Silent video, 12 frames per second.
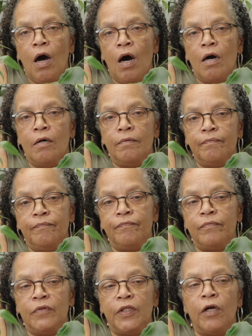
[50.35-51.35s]

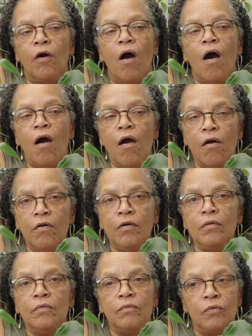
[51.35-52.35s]
There are